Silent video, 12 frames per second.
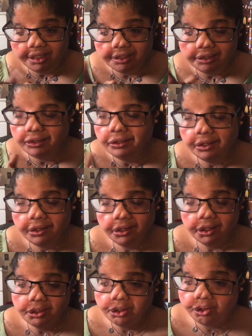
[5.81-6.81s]
It's
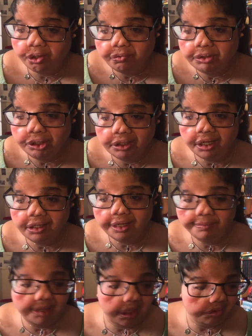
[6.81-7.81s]
your girl Regina
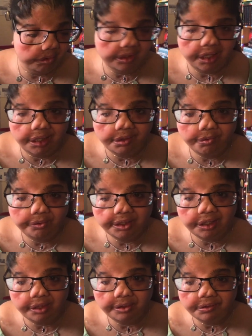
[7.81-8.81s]
coming at you guys with
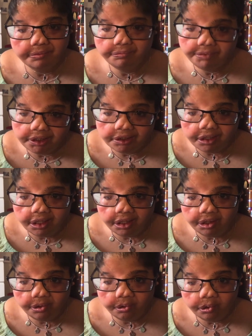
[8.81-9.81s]
another
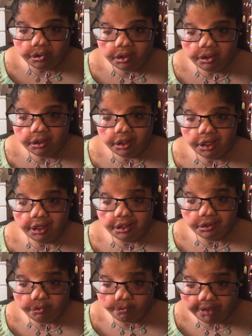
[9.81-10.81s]
video.
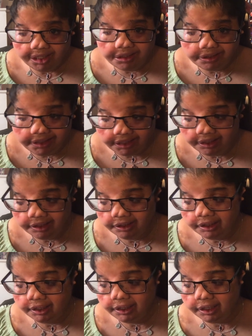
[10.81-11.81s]
It's
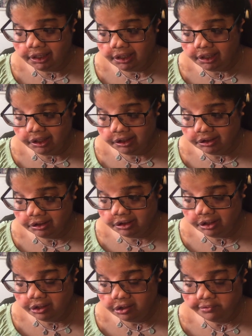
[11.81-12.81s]
Wednesday, and
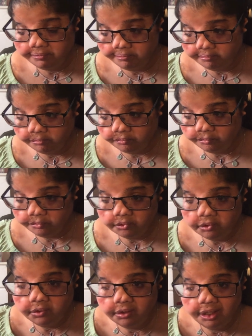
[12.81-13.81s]

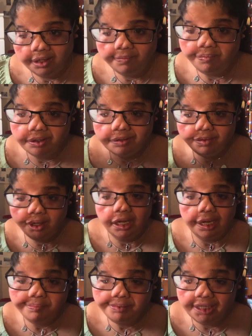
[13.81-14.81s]
first of all,
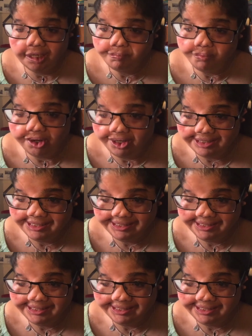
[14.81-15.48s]
happy April.